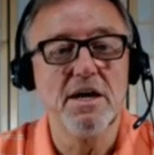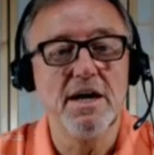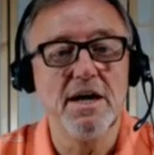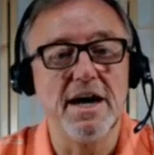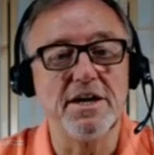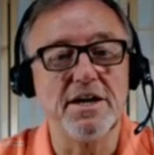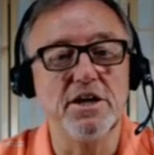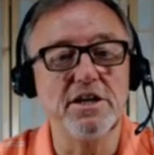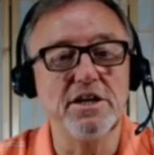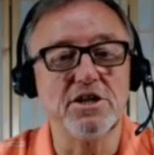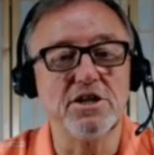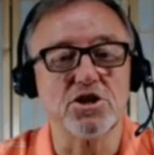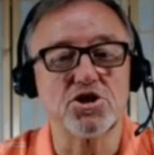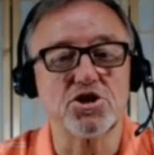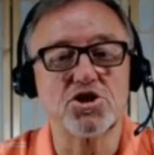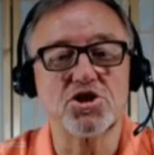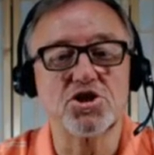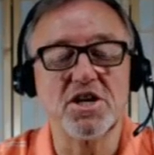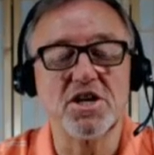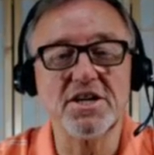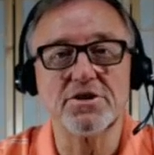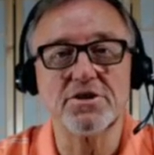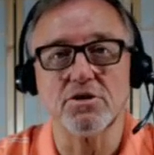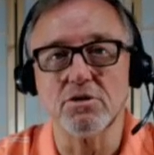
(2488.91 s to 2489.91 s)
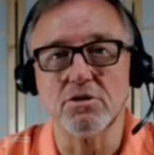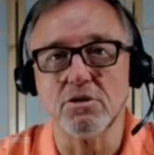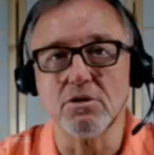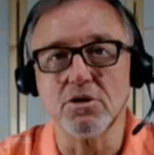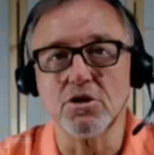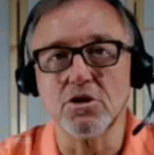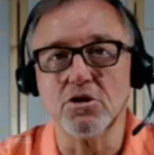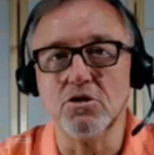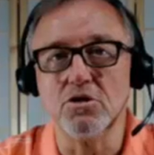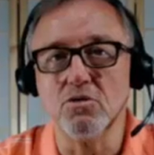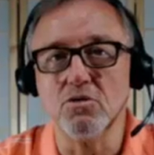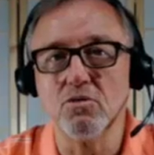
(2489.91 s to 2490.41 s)
And you need to center
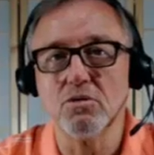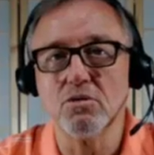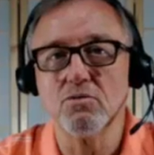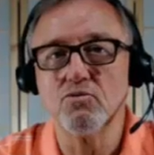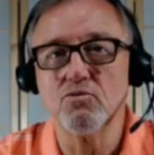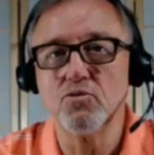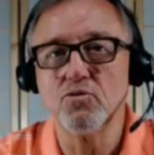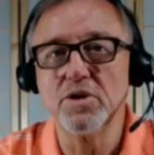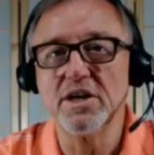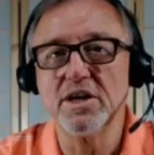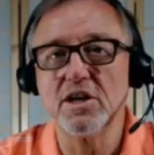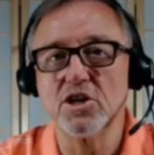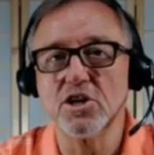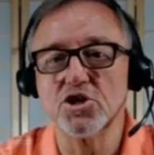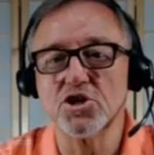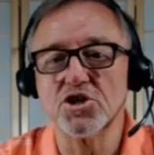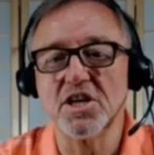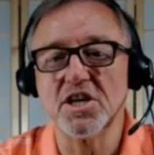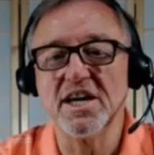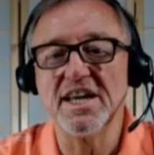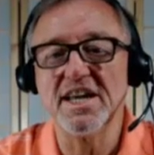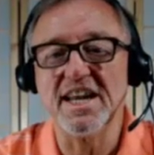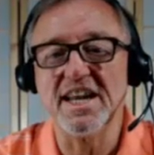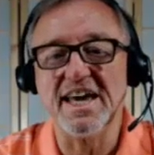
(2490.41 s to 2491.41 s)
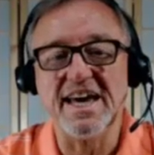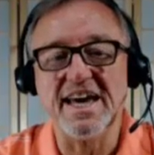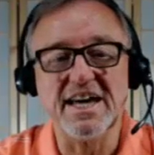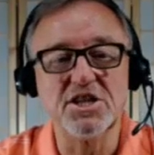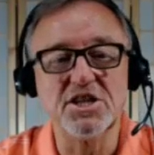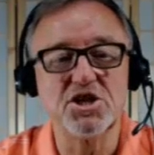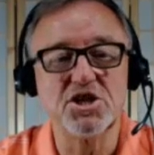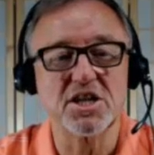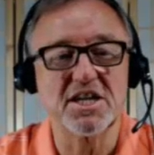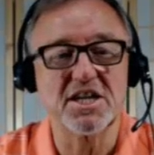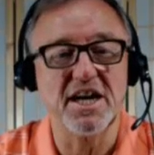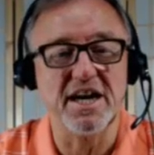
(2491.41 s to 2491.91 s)
your real estate
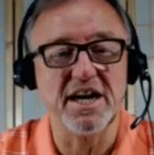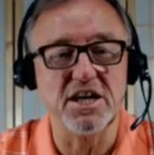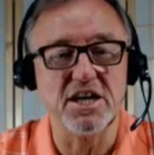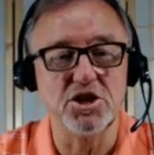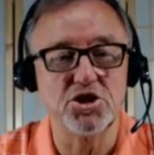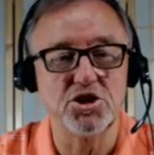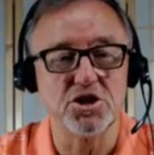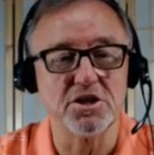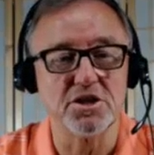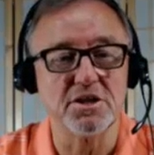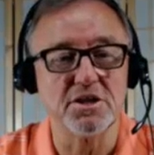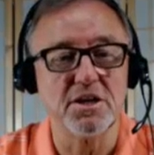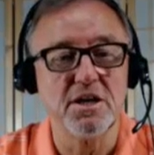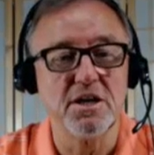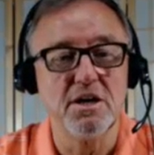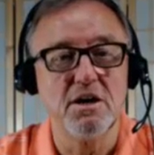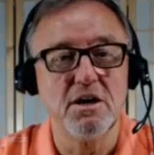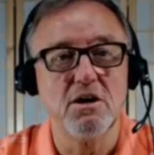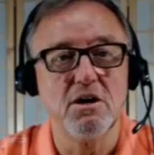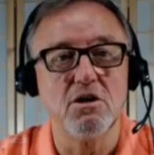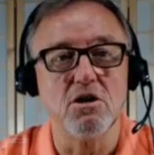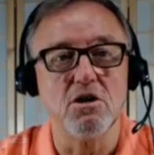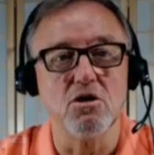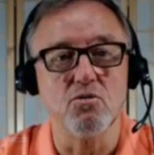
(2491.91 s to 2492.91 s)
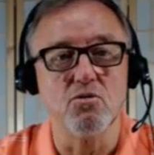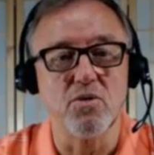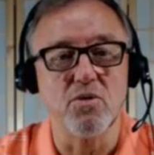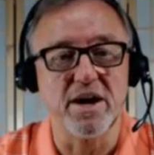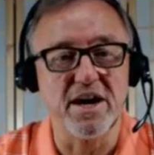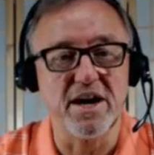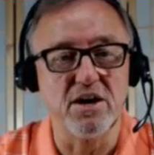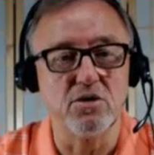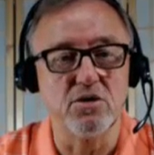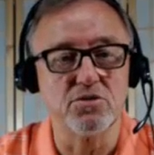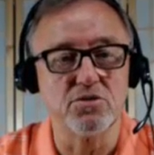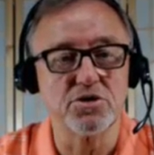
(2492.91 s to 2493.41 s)
education
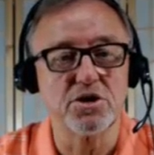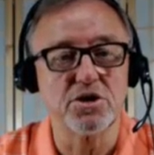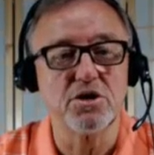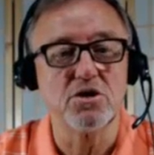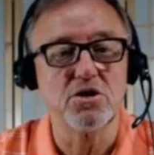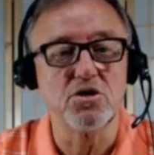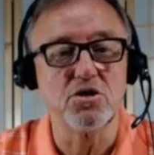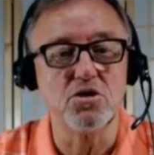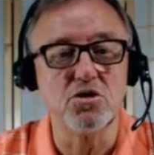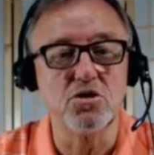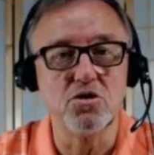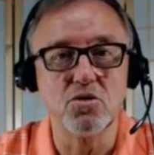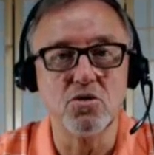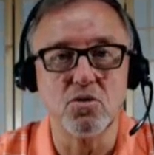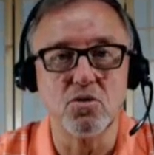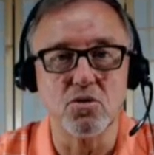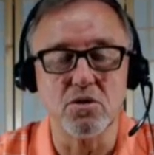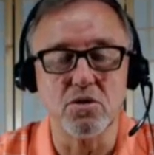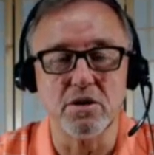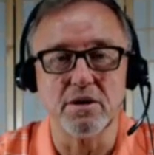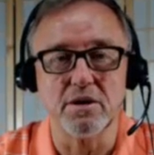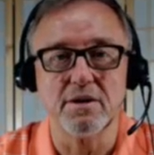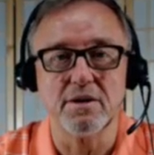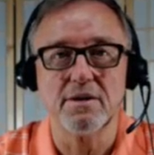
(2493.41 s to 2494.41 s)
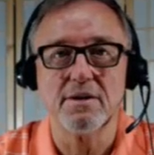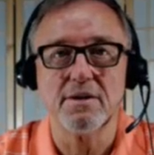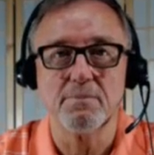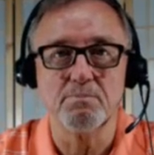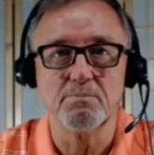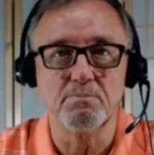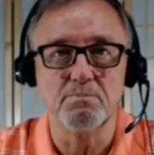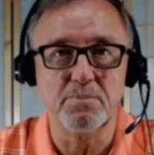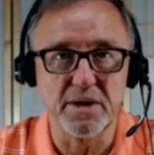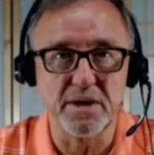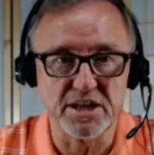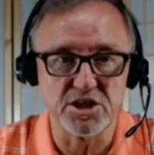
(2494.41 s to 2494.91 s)
around your
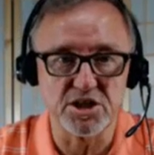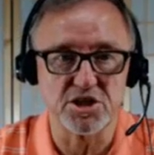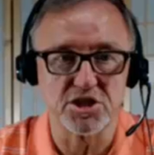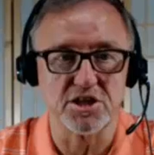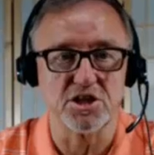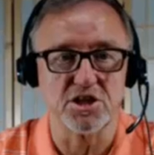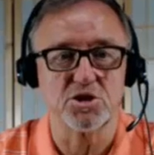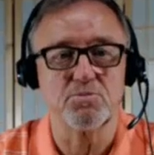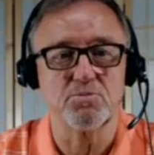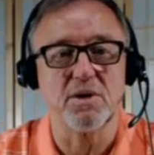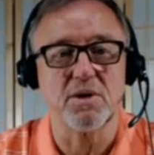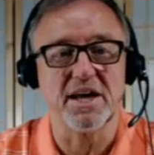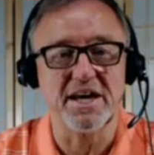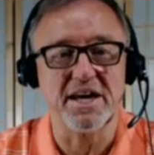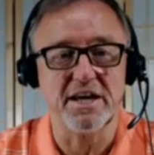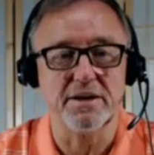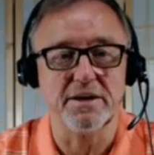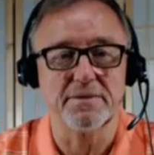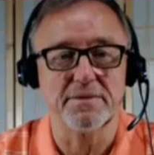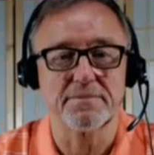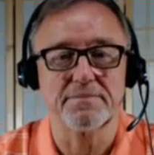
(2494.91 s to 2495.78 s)
business plan.